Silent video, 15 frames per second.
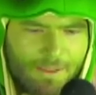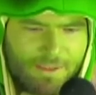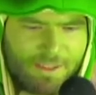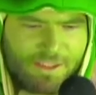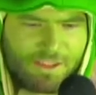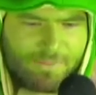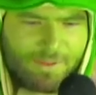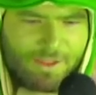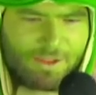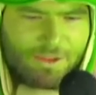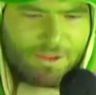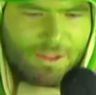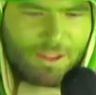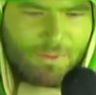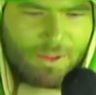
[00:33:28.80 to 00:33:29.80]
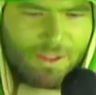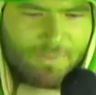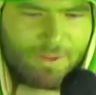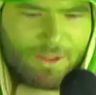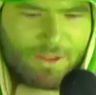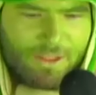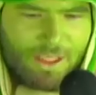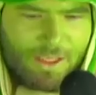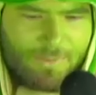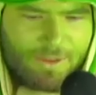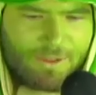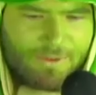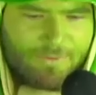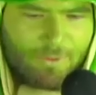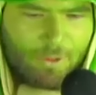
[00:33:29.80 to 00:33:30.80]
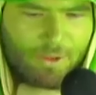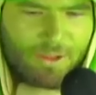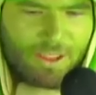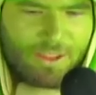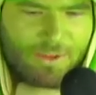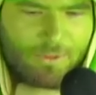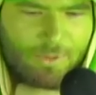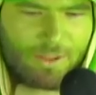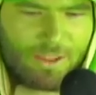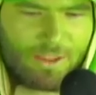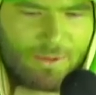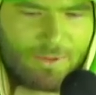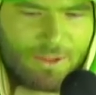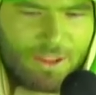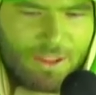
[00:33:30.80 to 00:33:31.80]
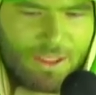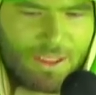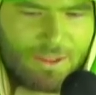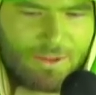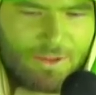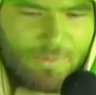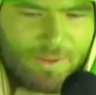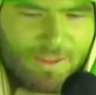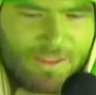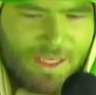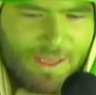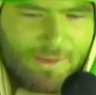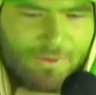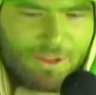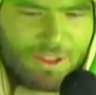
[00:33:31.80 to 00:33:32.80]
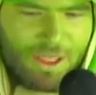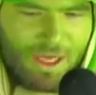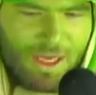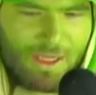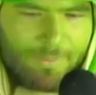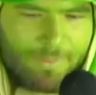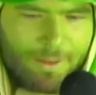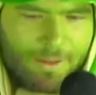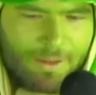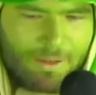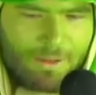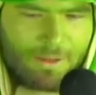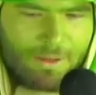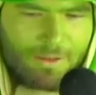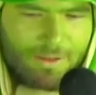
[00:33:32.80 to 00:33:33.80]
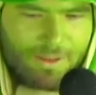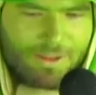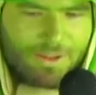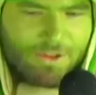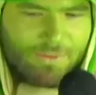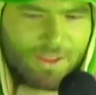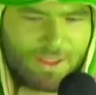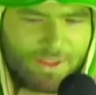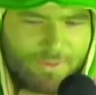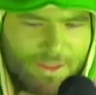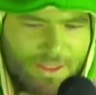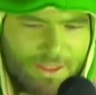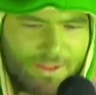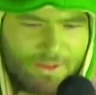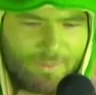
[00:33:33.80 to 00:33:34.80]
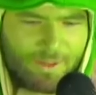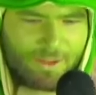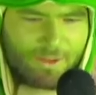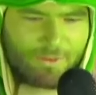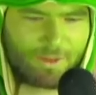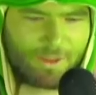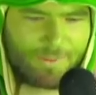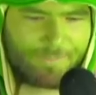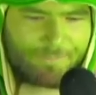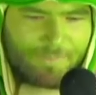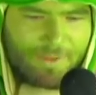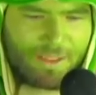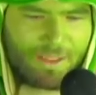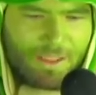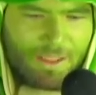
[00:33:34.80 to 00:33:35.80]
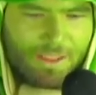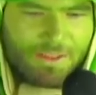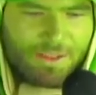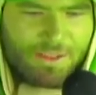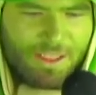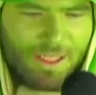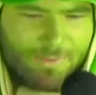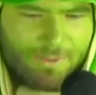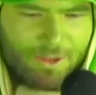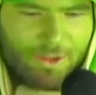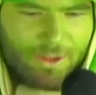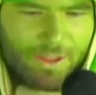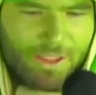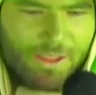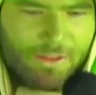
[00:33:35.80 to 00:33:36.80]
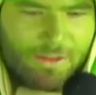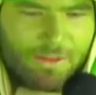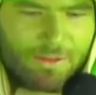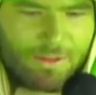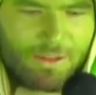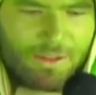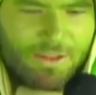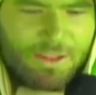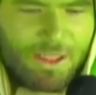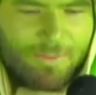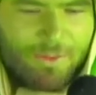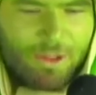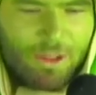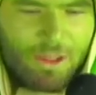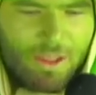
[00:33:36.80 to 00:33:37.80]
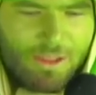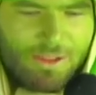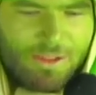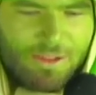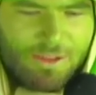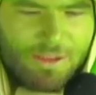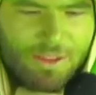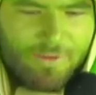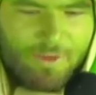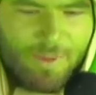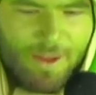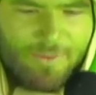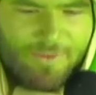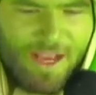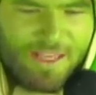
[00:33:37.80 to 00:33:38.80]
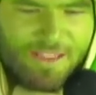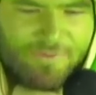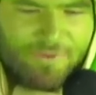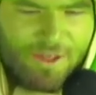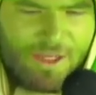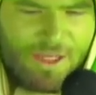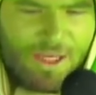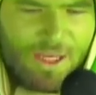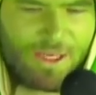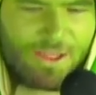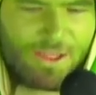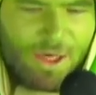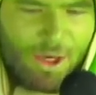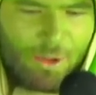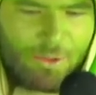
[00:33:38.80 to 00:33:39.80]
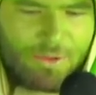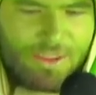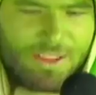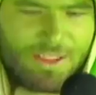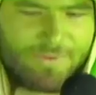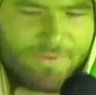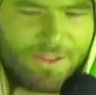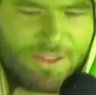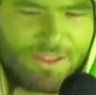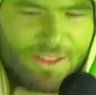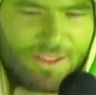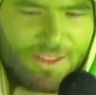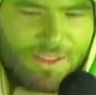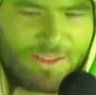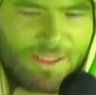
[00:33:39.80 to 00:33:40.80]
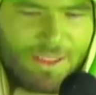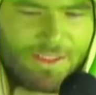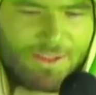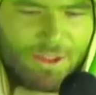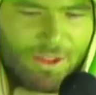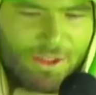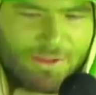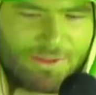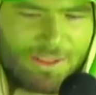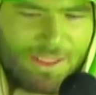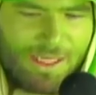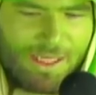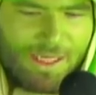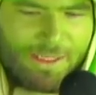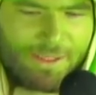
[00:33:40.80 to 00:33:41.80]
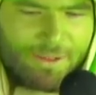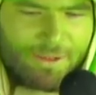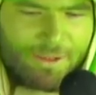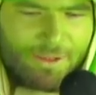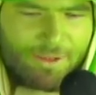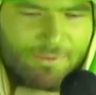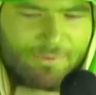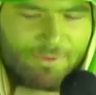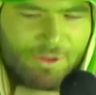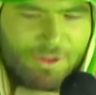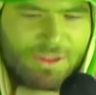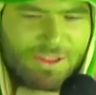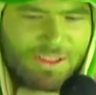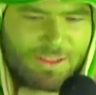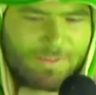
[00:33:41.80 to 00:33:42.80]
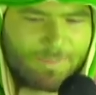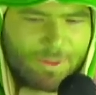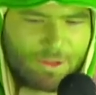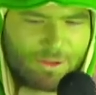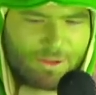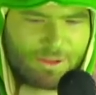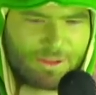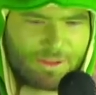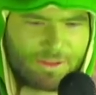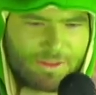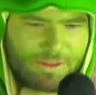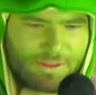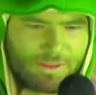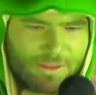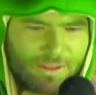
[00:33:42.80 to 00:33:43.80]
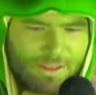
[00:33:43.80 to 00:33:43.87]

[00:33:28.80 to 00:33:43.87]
Next semester, they wanted me on campus 4 days a week, which I can't do because I have a job that is directly related to my degree. It's the same degree, same cost covered by FAFSA. The only difference is it's online versus in person,